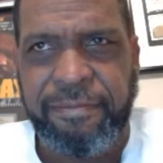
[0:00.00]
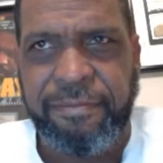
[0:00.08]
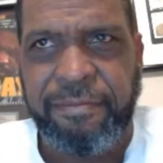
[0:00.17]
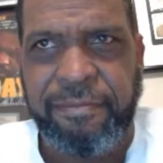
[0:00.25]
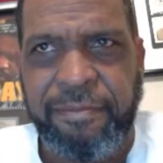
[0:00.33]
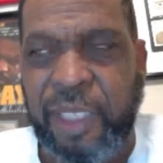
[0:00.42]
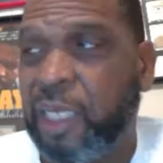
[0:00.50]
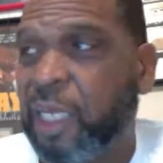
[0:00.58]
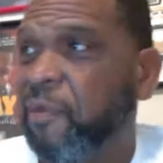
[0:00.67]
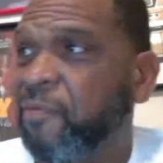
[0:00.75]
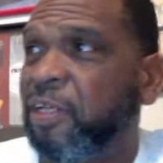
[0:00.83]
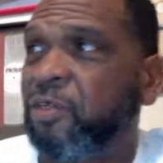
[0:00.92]
They gave
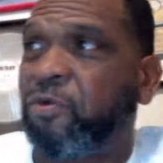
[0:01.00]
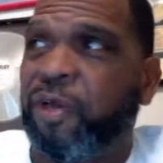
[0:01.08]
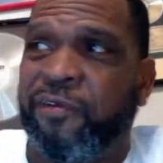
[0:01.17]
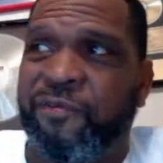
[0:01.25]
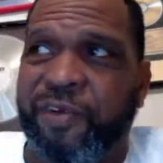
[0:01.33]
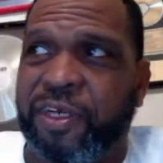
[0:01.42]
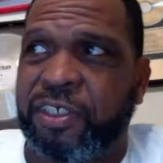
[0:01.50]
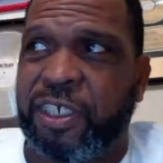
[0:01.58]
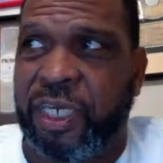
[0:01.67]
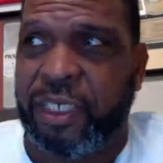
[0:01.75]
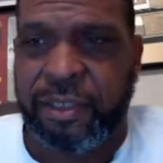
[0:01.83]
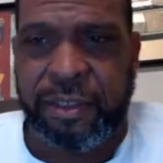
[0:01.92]
out the welfare
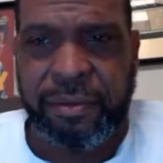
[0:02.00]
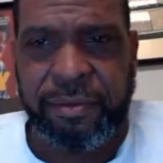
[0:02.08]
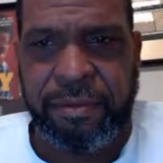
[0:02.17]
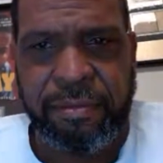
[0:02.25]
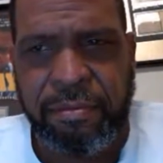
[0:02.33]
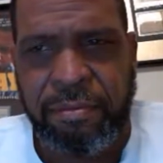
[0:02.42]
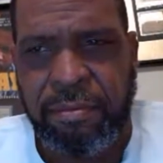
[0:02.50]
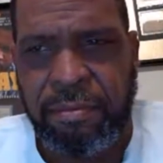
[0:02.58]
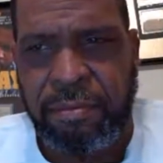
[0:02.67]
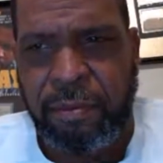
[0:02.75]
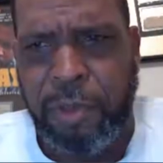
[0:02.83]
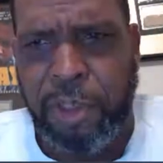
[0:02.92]
checks.
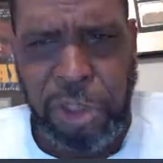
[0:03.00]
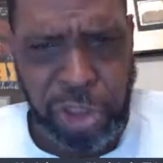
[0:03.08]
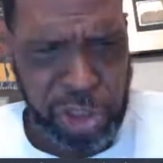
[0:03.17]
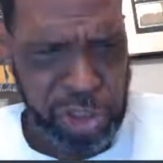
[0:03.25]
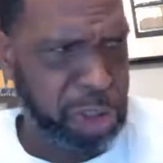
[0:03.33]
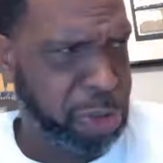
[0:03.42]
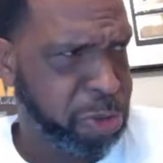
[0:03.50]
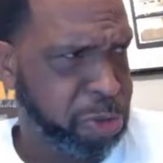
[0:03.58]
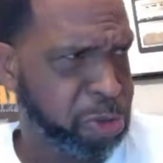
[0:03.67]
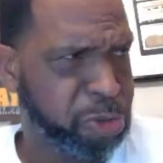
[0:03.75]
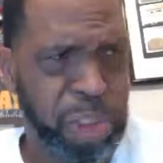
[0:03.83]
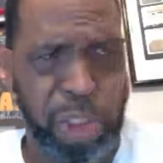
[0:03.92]
And then they said, oh,
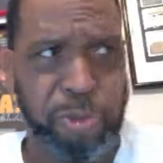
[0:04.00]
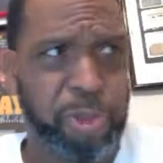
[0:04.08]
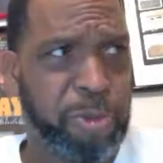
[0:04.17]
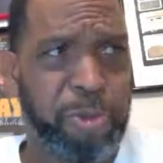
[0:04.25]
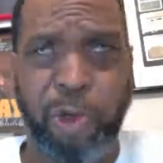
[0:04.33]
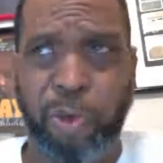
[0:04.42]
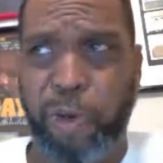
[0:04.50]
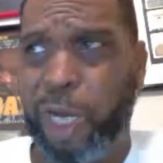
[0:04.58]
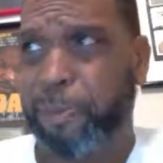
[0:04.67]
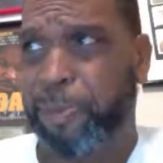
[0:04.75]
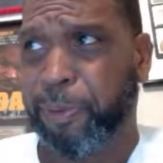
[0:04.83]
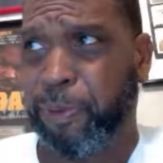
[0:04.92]
yeah, well, more white
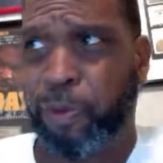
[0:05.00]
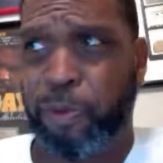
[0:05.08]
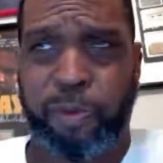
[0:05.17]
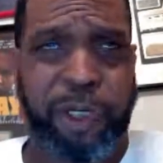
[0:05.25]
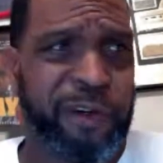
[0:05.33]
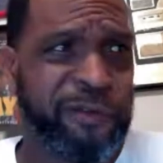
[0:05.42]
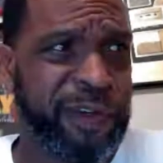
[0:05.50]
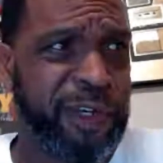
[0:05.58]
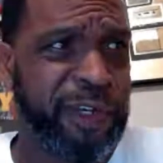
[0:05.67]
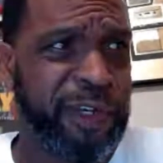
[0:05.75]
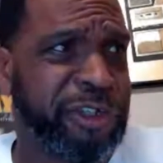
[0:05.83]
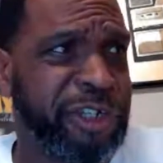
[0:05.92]
people on welfare
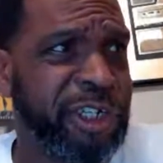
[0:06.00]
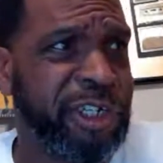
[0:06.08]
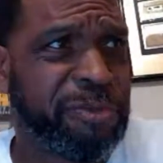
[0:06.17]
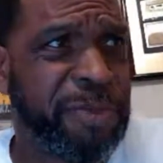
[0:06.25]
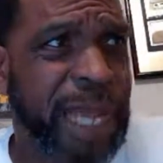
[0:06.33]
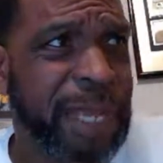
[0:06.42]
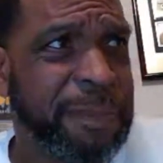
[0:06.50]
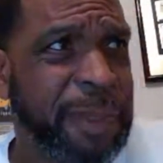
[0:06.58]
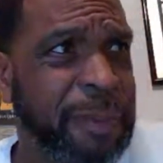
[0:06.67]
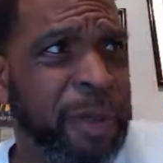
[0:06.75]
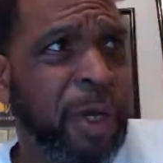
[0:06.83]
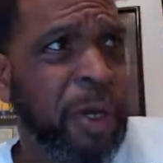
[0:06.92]
than there is black
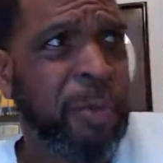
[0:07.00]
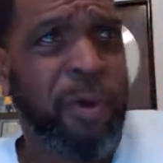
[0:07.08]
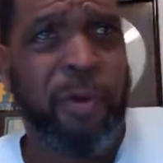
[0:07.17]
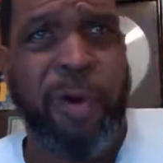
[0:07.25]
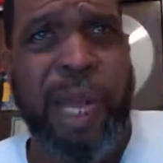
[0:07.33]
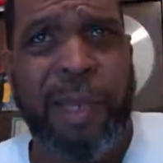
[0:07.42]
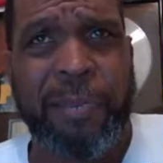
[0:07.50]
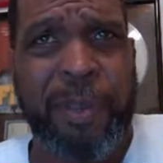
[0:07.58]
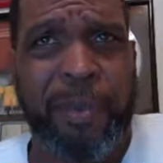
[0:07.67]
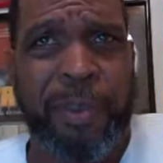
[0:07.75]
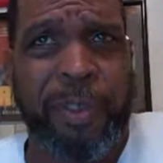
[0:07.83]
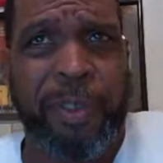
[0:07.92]
people. More white people in
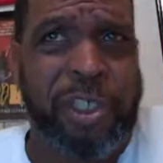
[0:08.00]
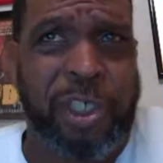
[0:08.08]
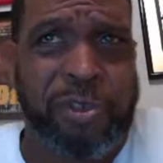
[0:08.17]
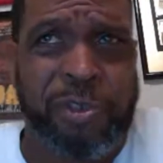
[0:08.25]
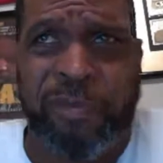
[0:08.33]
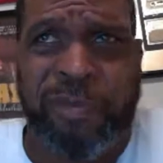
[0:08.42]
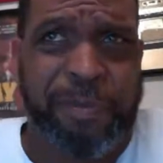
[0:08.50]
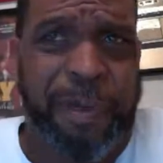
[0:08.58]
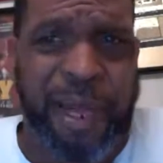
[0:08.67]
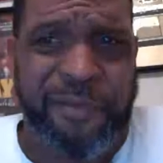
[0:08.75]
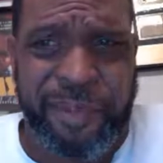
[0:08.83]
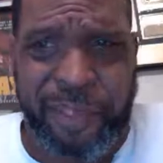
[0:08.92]
this country living in
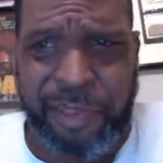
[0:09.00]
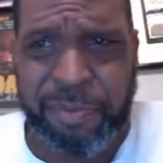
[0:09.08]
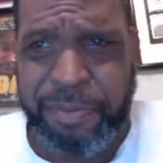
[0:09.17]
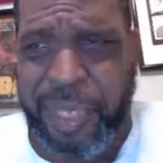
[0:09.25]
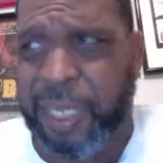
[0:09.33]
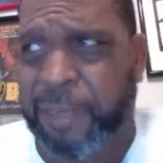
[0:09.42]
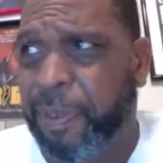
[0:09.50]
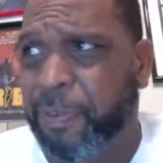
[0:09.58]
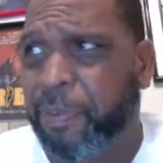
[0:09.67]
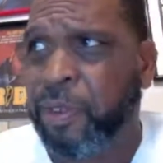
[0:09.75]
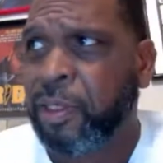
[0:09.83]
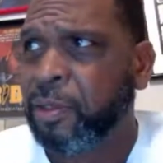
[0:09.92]
poverty than black
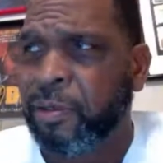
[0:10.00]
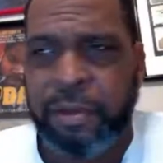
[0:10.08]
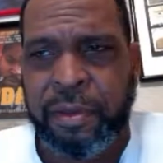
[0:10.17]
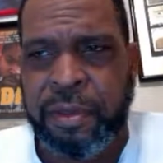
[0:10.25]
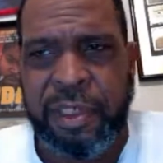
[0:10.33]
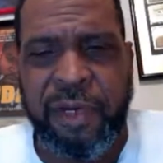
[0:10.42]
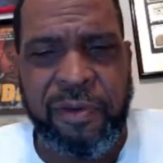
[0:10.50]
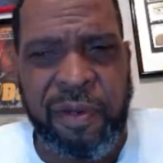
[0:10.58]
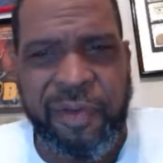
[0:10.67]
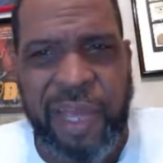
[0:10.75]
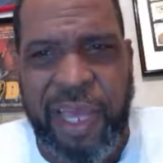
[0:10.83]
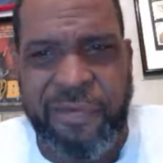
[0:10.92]
people. They don't ever
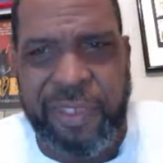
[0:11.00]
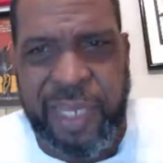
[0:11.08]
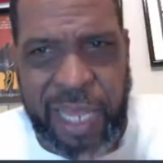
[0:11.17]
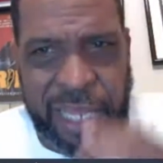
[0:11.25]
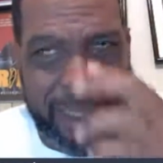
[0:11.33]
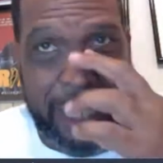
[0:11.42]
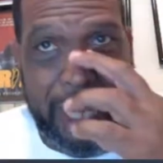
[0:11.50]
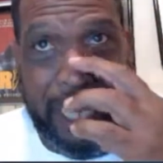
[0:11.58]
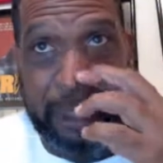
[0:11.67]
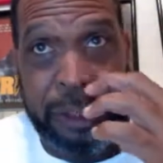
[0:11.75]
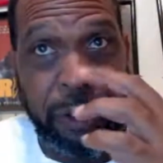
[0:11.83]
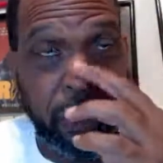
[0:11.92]
advertise that.
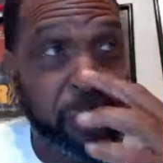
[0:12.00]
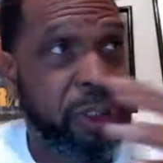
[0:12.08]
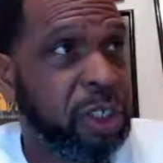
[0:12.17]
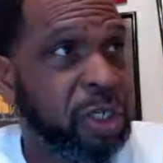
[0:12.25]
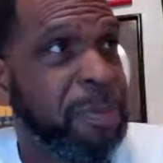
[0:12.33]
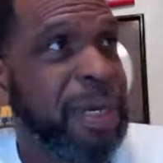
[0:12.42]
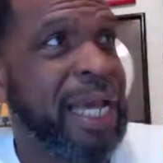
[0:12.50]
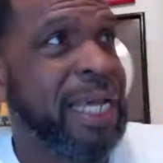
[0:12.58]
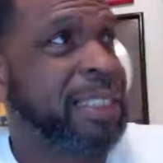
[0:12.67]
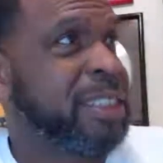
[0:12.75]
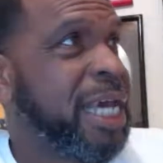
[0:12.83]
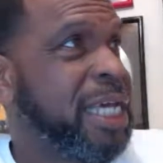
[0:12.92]
You don't see no Blind
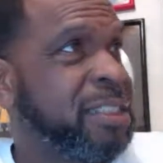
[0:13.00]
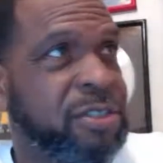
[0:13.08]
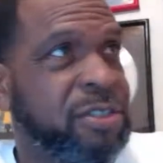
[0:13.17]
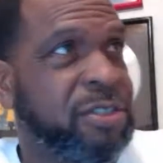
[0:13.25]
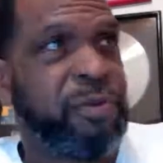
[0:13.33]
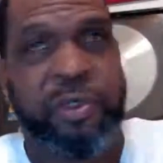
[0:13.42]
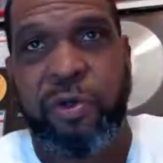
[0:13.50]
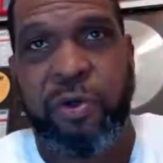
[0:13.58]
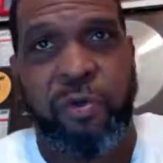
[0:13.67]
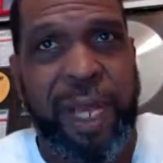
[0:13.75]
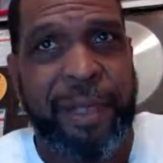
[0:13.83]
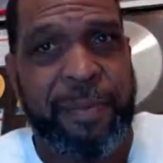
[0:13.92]
Side story with no
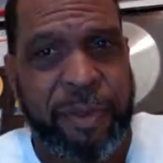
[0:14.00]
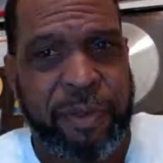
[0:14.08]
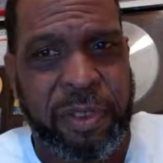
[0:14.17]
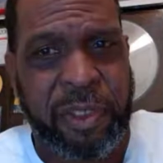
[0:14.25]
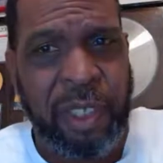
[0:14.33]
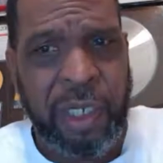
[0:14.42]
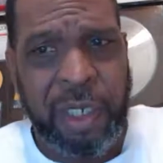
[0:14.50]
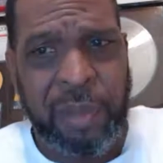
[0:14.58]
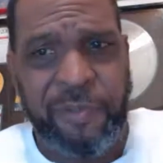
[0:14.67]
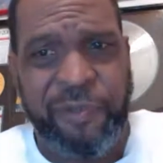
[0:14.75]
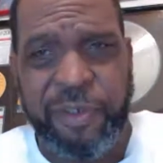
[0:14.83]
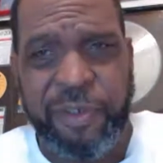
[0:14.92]
white person coming
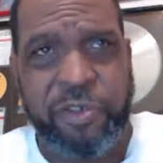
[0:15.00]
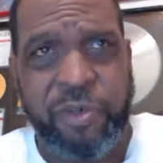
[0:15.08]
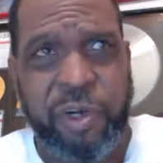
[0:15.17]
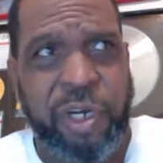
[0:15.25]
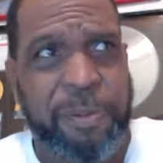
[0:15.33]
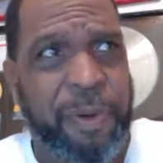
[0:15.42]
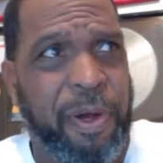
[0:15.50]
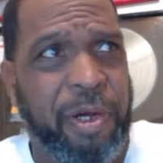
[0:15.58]
from the trailer park